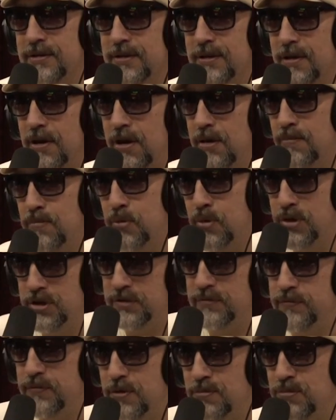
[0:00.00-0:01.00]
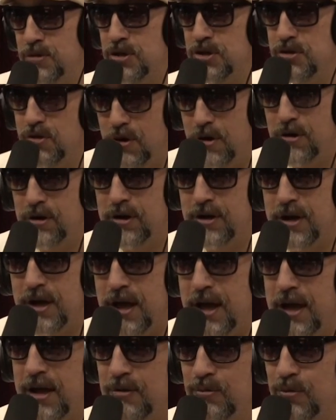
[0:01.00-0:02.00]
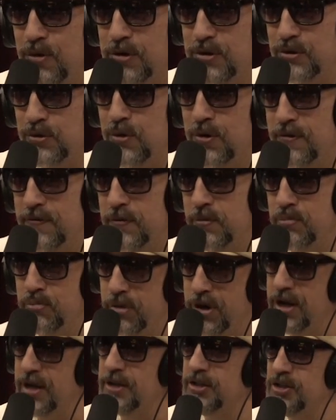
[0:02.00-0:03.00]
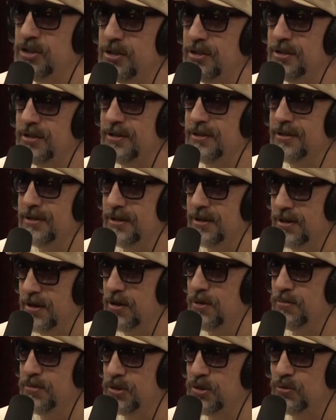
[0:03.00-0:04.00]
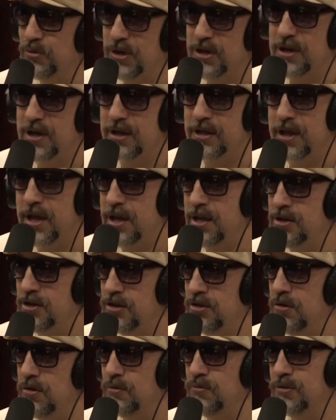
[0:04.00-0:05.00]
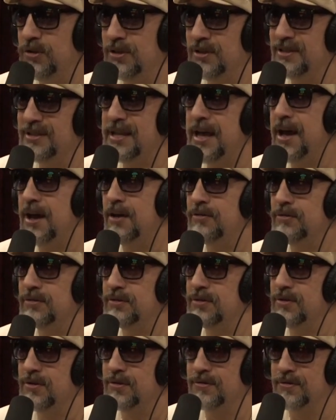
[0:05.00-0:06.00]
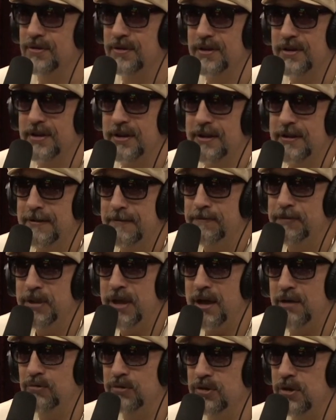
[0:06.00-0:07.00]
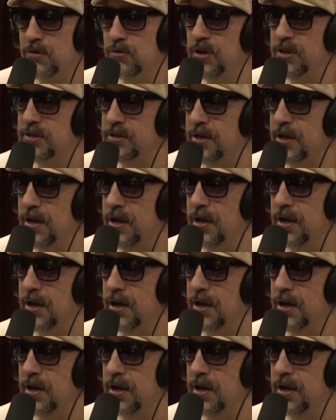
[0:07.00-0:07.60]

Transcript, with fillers: Our boys from New York, and we're sort of a bridge, you know, mm. between LA and New York with the sound. So, yeah, it was always a,